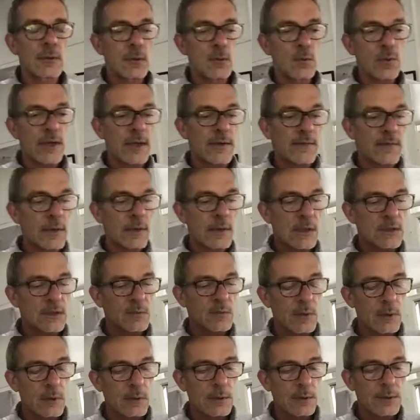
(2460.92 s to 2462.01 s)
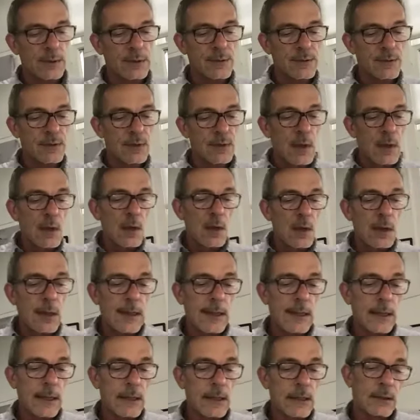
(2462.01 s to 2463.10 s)
we have class periods,
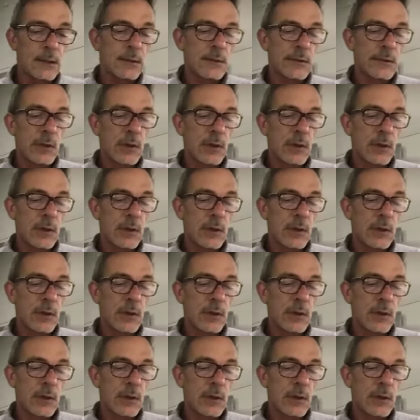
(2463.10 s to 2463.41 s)
and